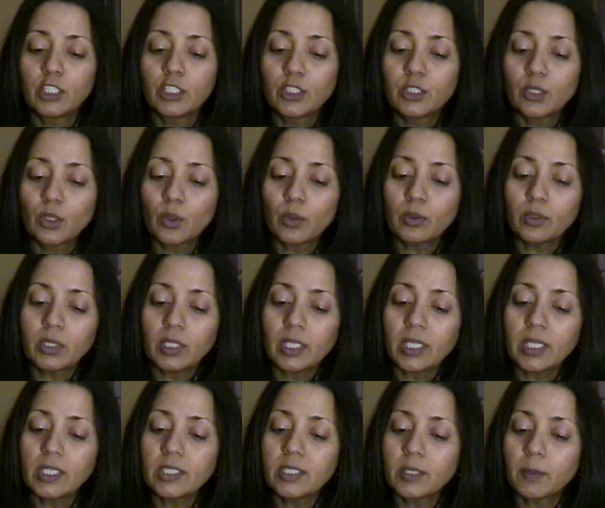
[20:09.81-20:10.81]
"Don't
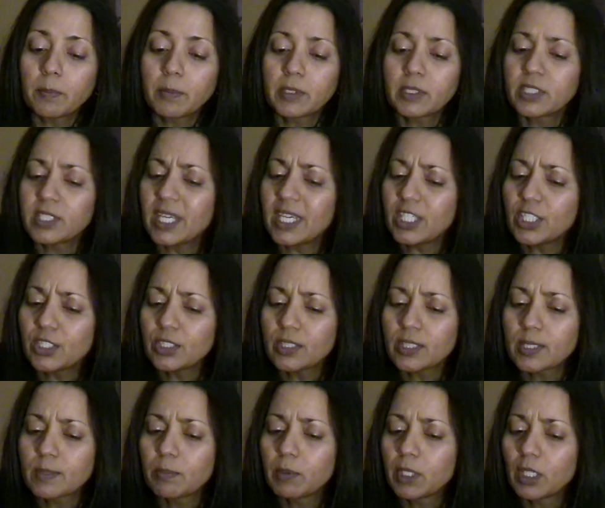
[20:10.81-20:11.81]

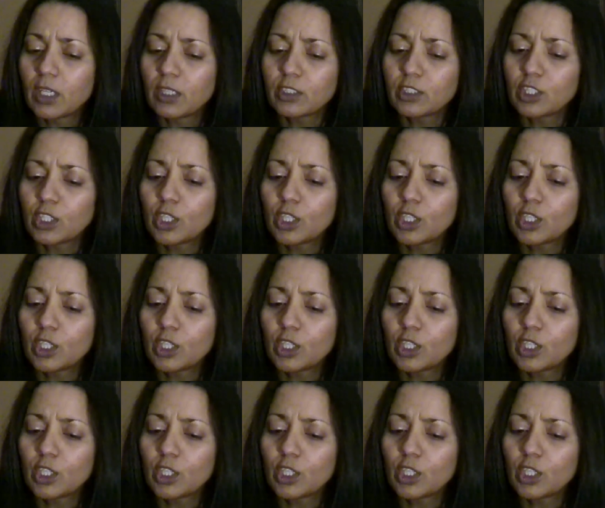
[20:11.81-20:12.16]
interpretations belong to